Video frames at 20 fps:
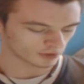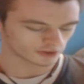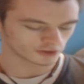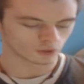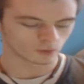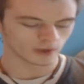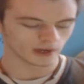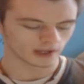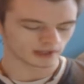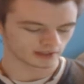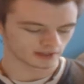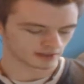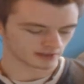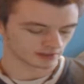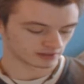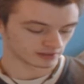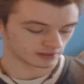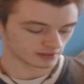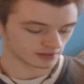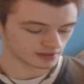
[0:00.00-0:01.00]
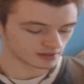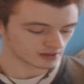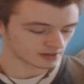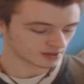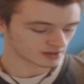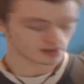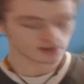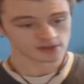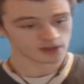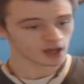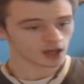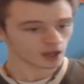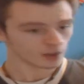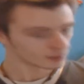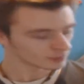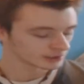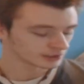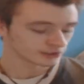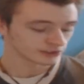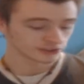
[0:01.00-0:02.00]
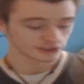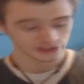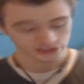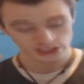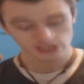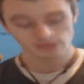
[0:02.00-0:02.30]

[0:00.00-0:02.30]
to win. Oh, we'll just see